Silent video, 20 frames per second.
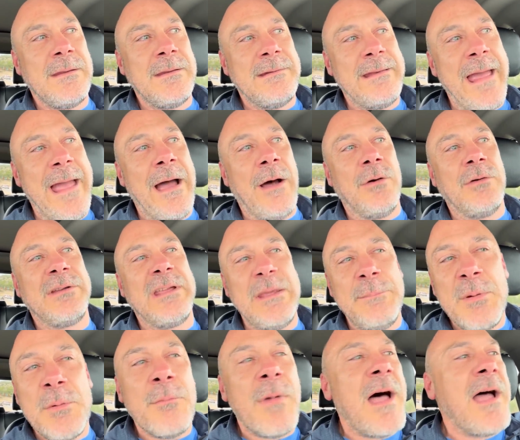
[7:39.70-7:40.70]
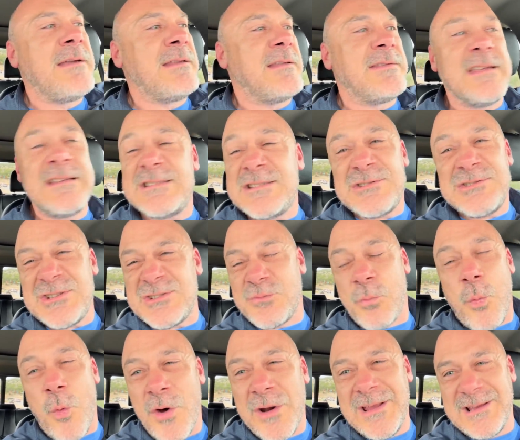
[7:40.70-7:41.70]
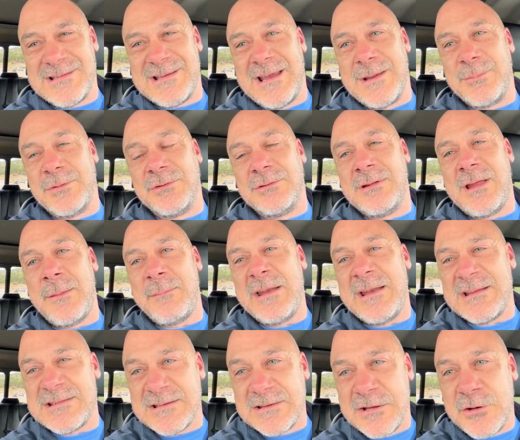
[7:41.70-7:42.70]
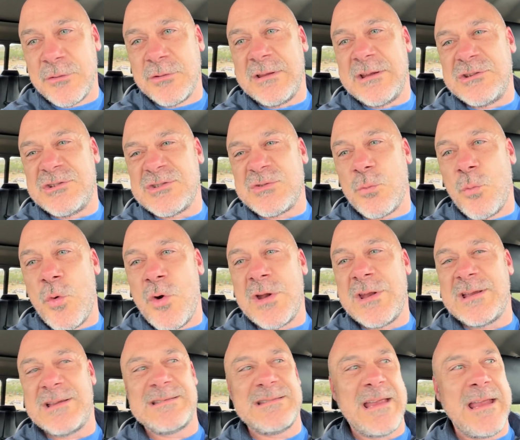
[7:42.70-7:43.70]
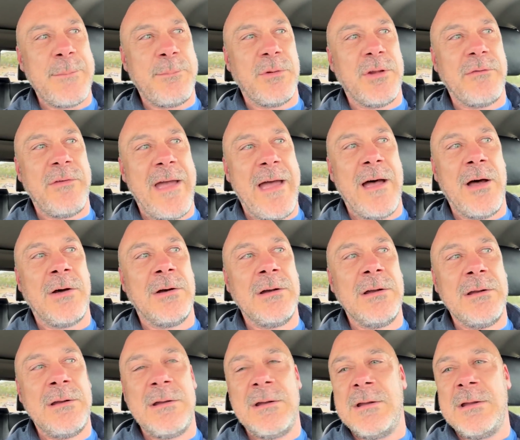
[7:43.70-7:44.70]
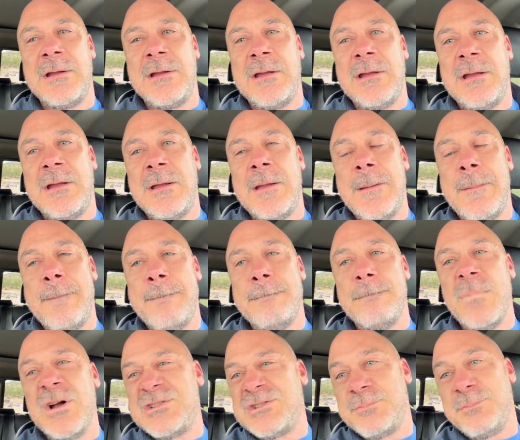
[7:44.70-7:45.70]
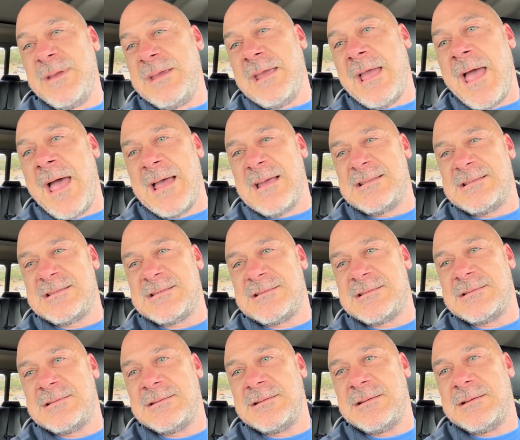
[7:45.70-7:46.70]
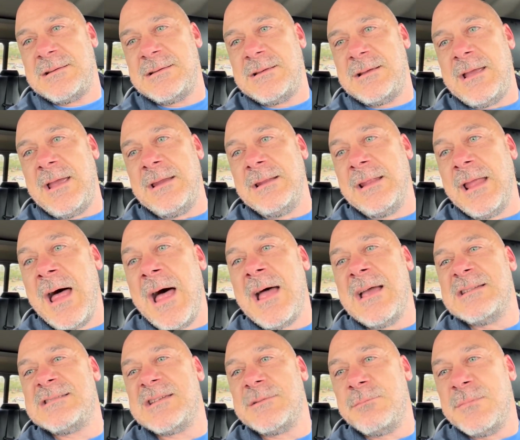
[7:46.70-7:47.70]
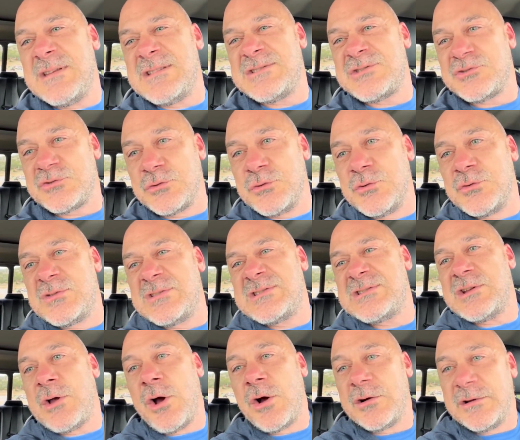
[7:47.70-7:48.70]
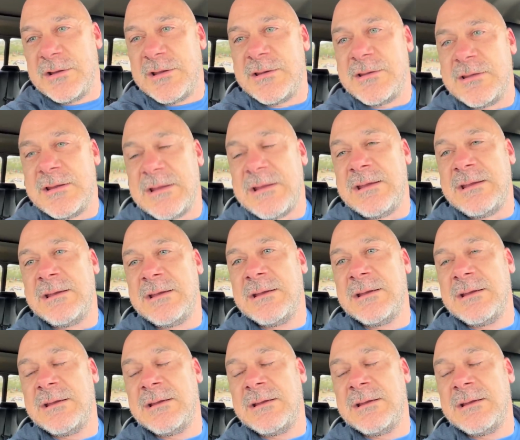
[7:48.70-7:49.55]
Now, keep in mind that this is just one example. I mean, it's literally just one example of how much BS and lies and mistruths are in the